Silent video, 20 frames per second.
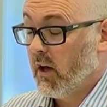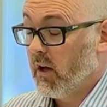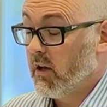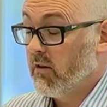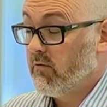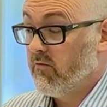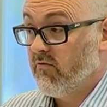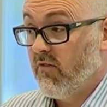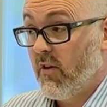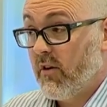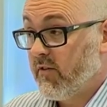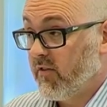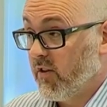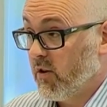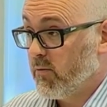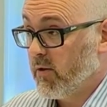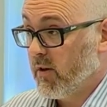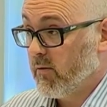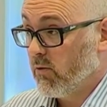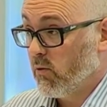And very
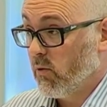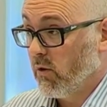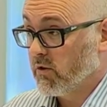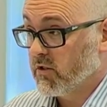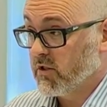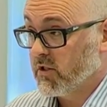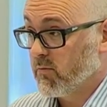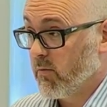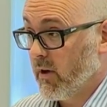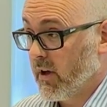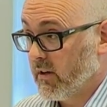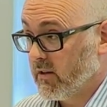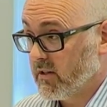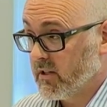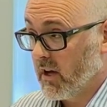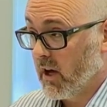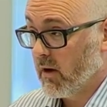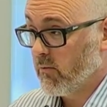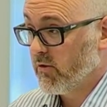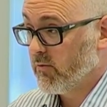few people want to spend
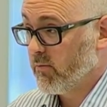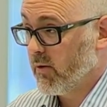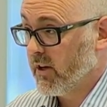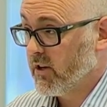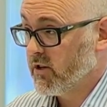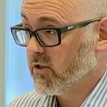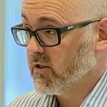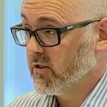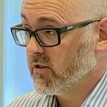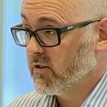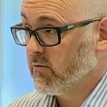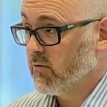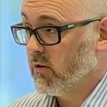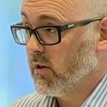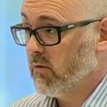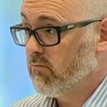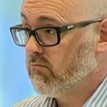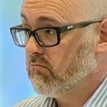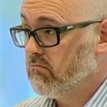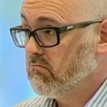time with patients who
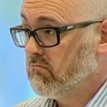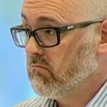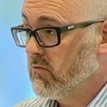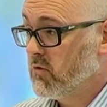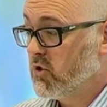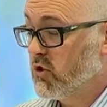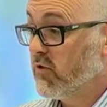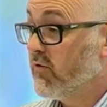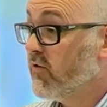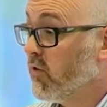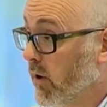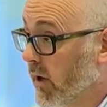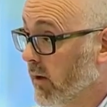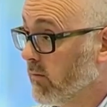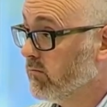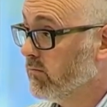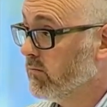are suffering